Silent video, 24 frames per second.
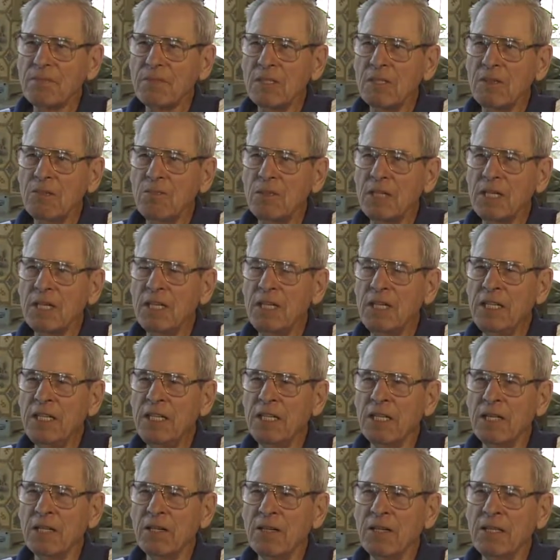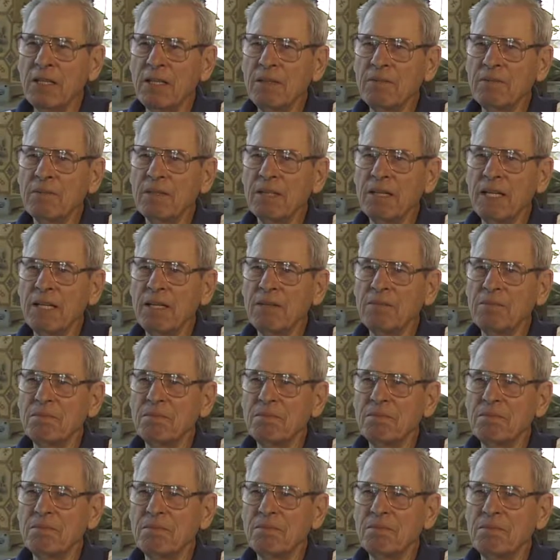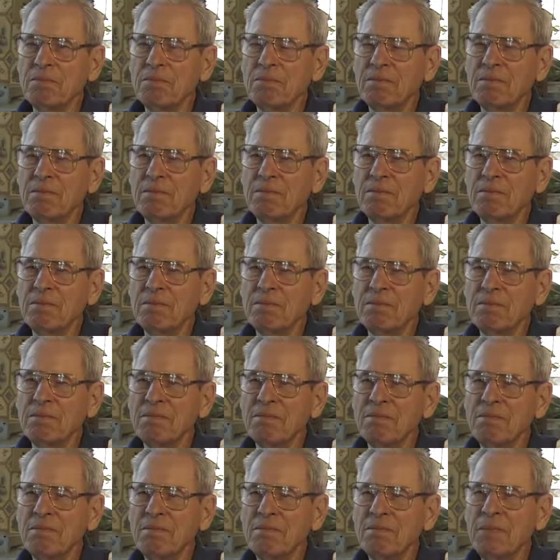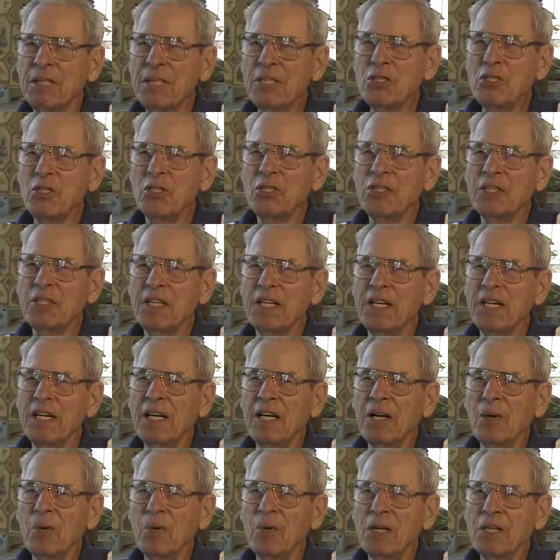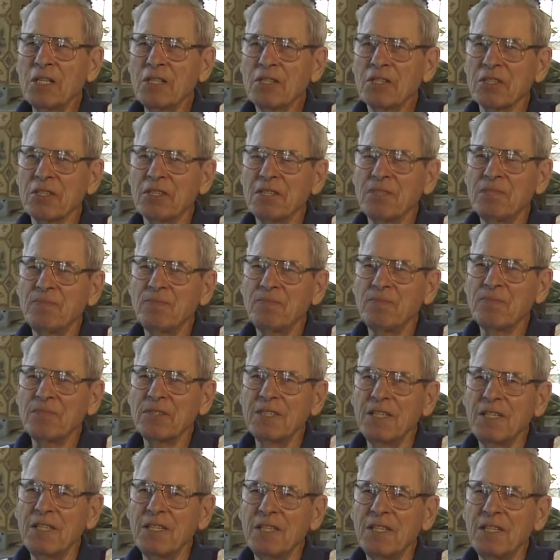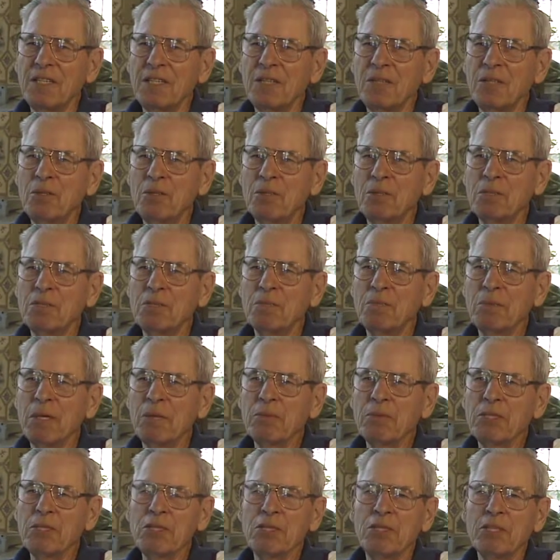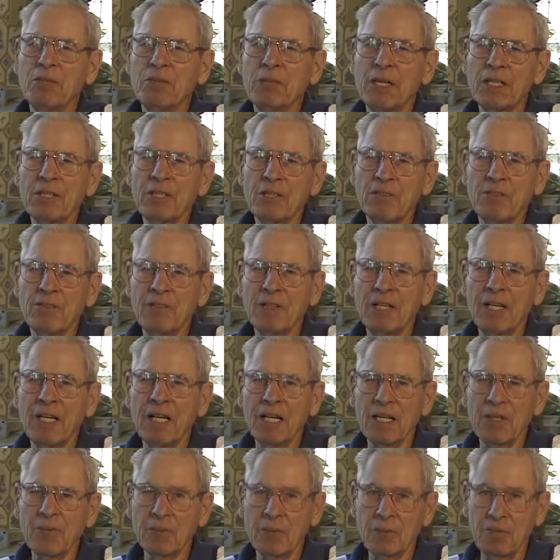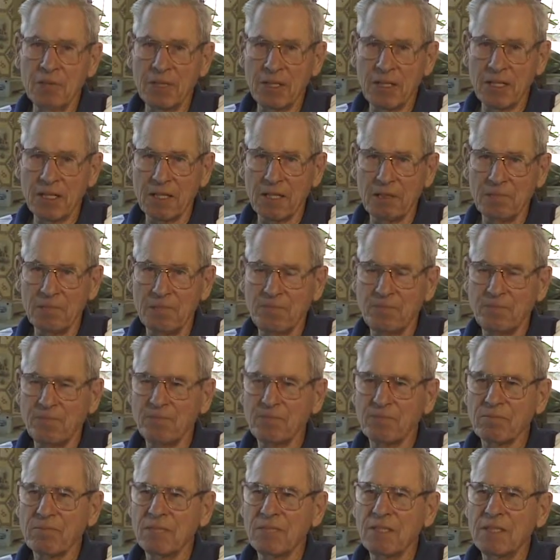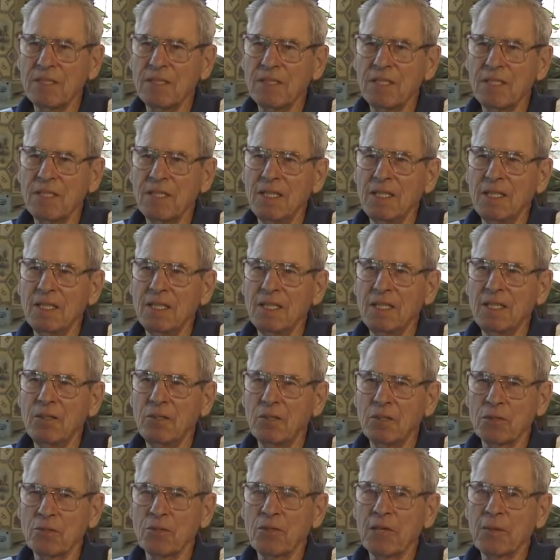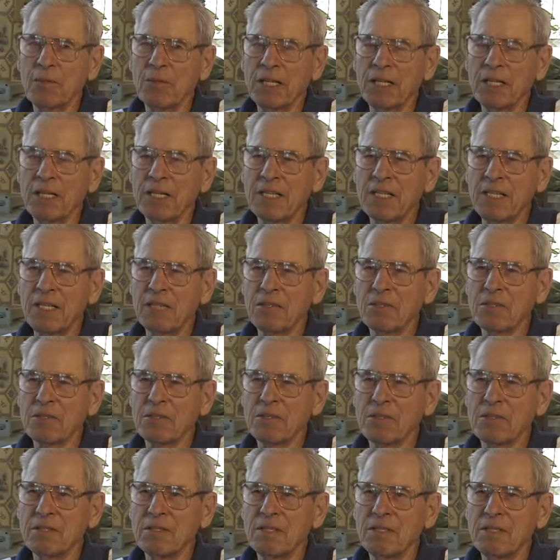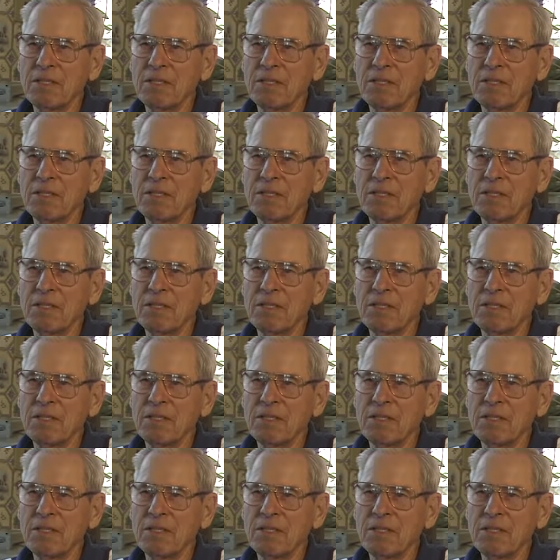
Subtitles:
But anyhow, I mentioned it to Al Wesson, who was publicity director for Hollywood Park, who was one of my accounts,